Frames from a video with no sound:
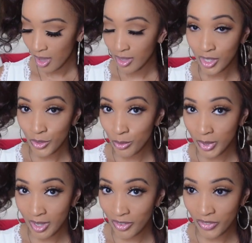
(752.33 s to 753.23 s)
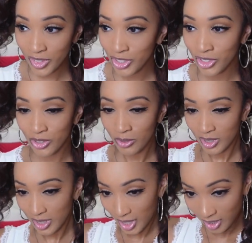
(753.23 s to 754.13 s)
And that's gonna be it for this
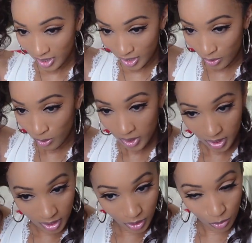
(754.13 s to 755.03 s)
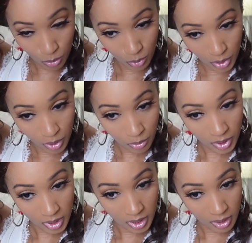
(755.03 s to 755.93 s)
unit. Like, this unit is
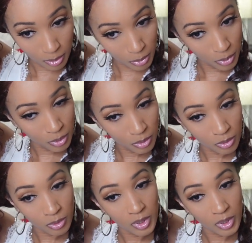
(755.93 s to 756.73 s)
really simple.